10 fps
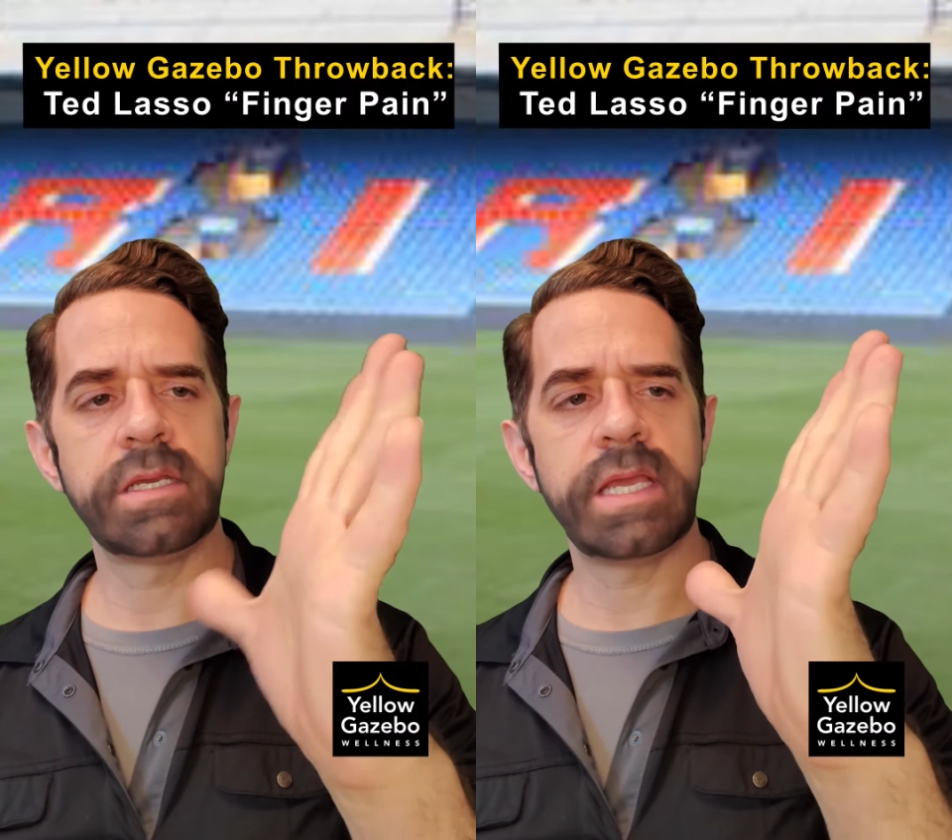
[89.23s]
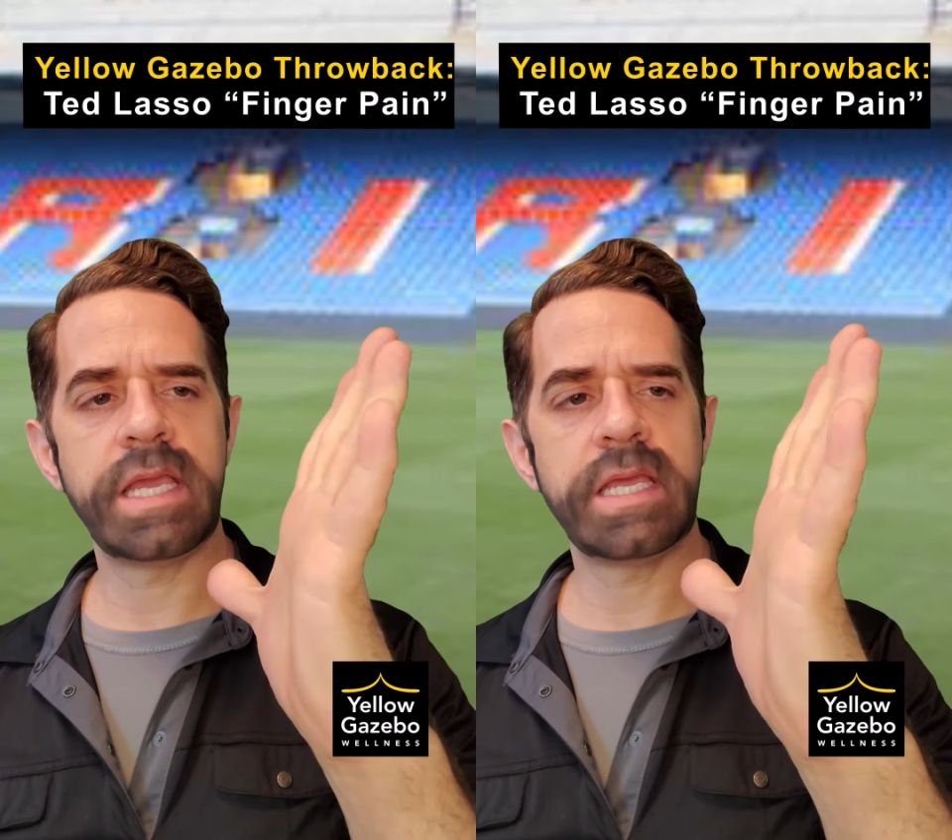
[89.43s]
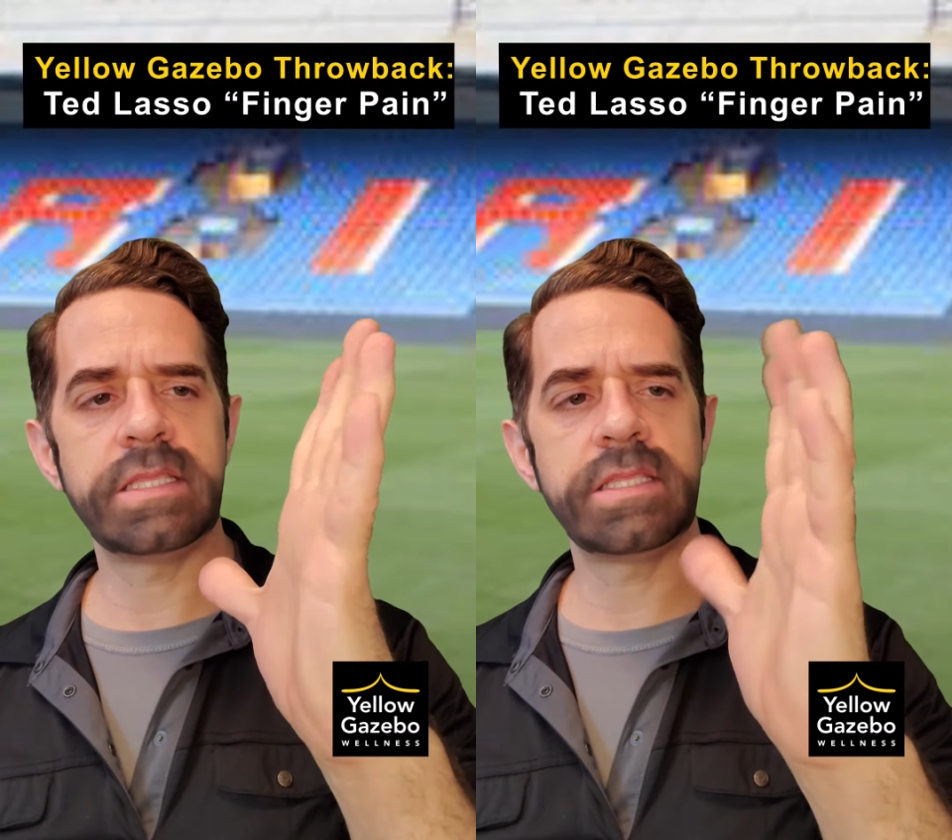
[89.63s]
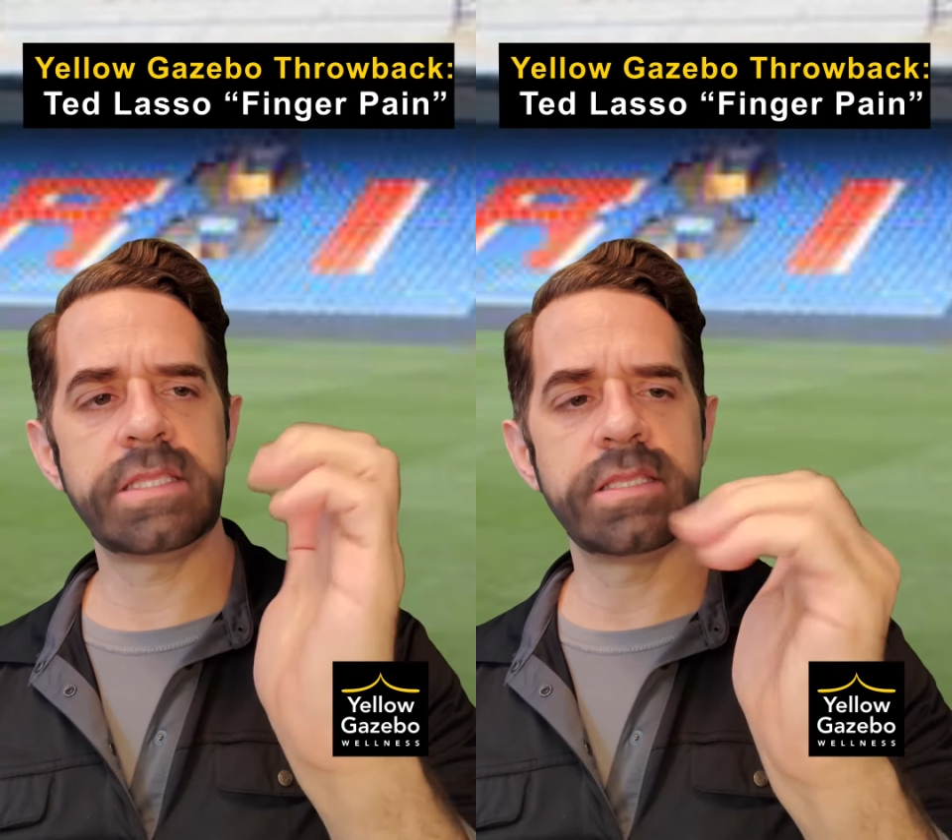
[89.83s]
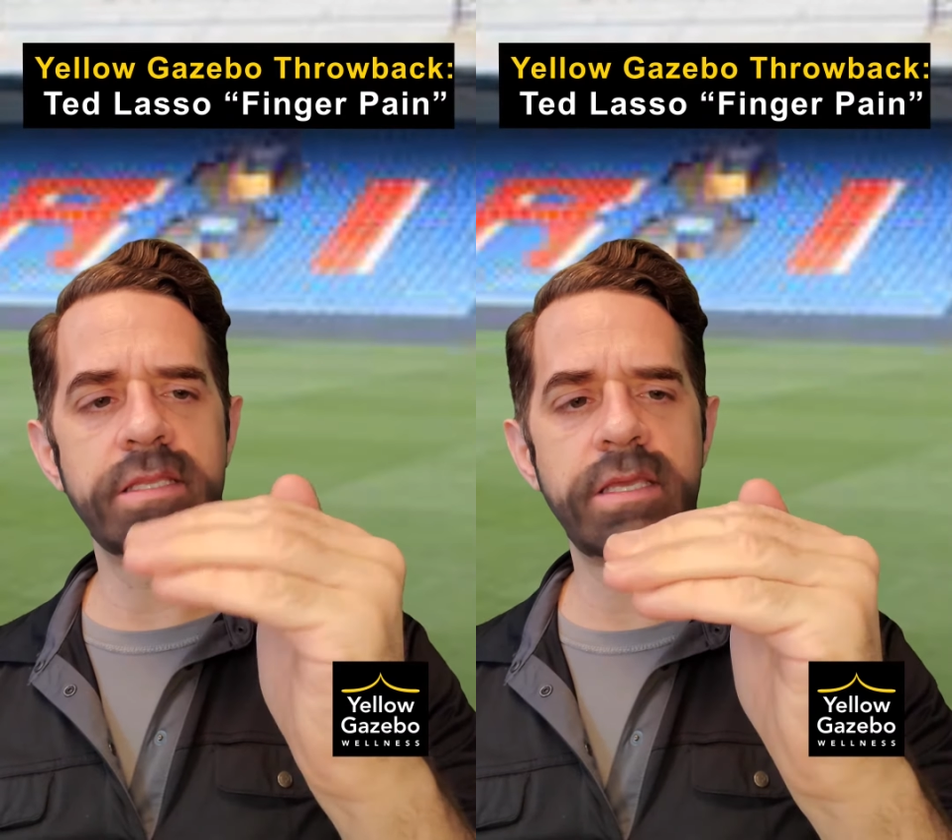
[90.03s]
And
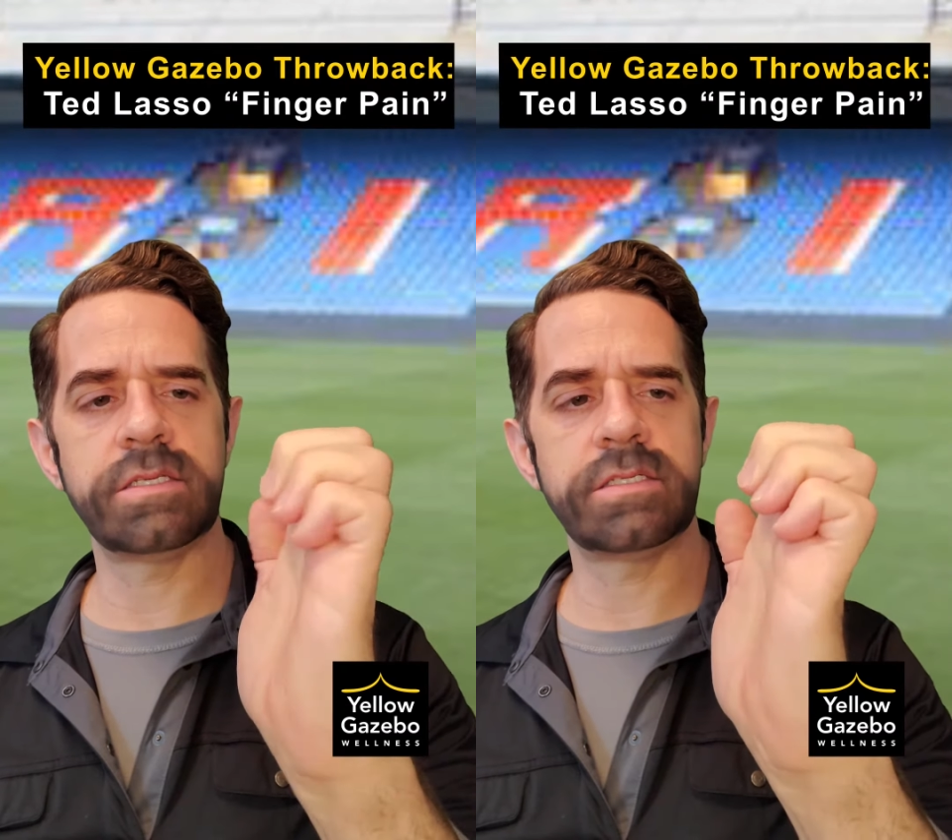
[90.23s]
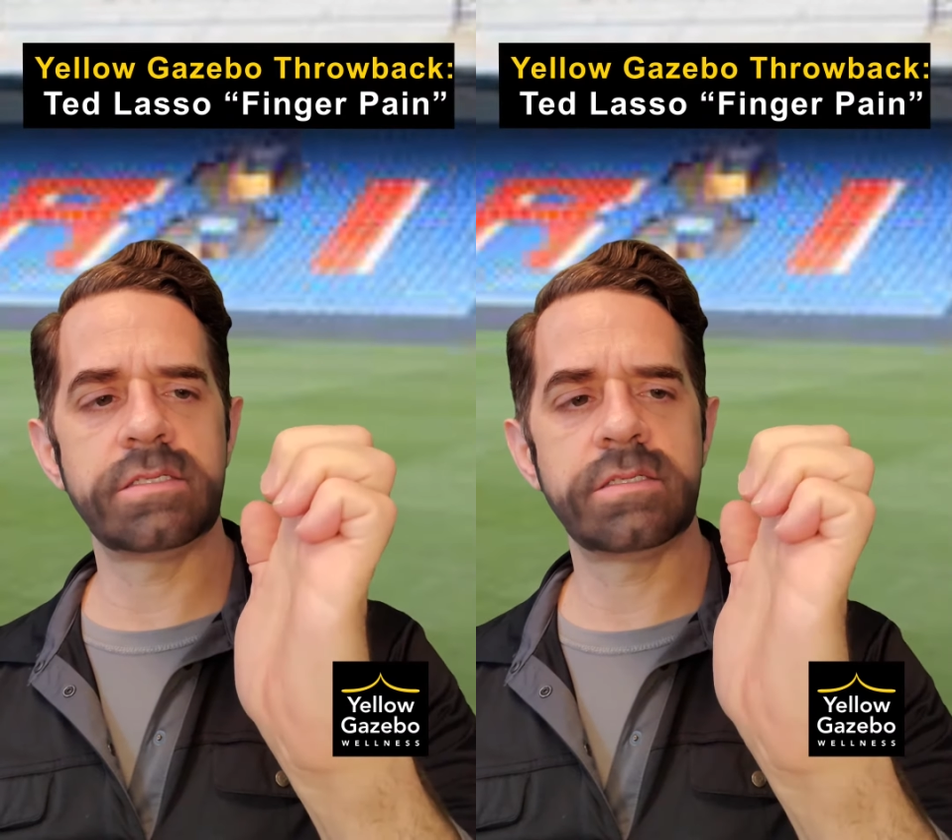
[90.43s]
this.